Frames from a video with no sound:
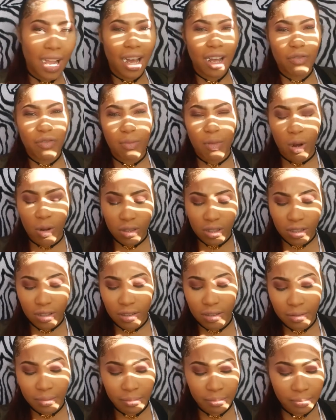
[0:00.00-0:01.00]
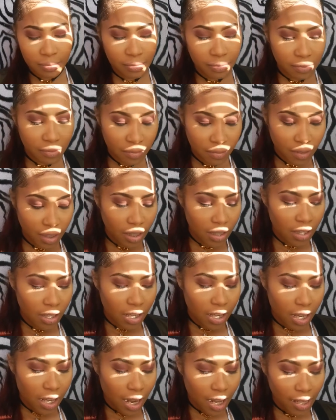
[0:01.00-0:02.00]
got it from Ulta,
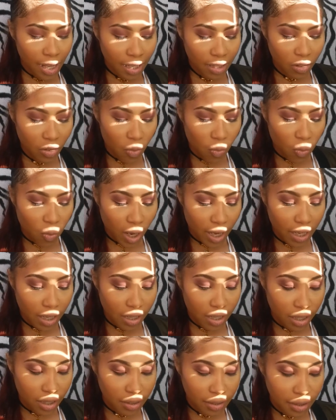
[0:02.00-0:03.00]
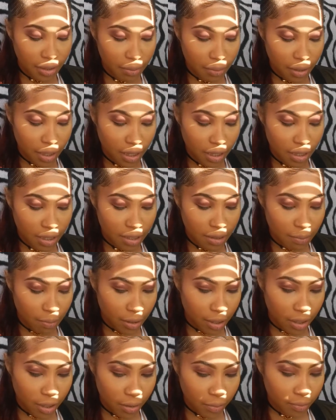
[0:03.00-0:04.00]
and I like the white color the best.
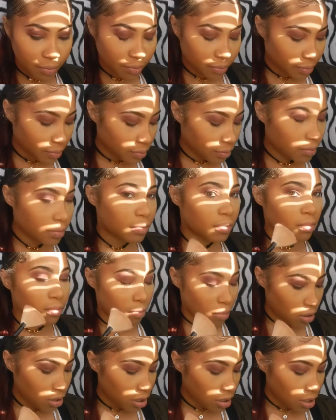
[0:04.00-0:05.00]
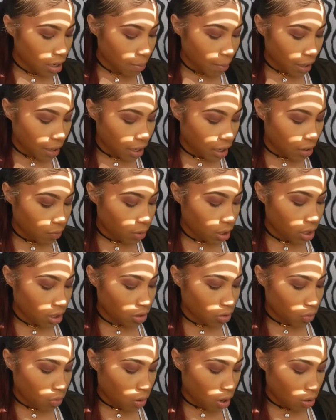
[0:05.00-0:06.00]
But most of the time I can't even get
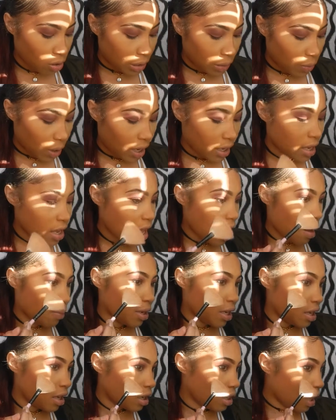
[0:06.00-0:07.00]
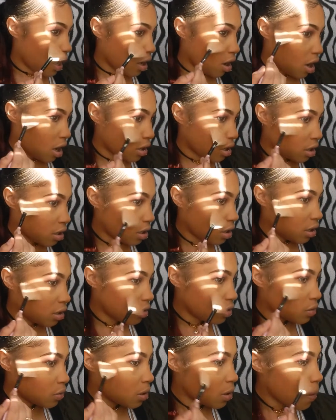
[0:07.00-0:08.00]
the all white. I be getting like all the other
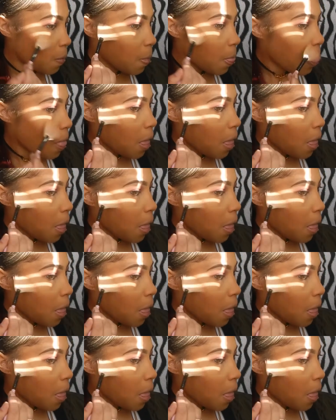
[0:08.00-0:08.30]
colors with it.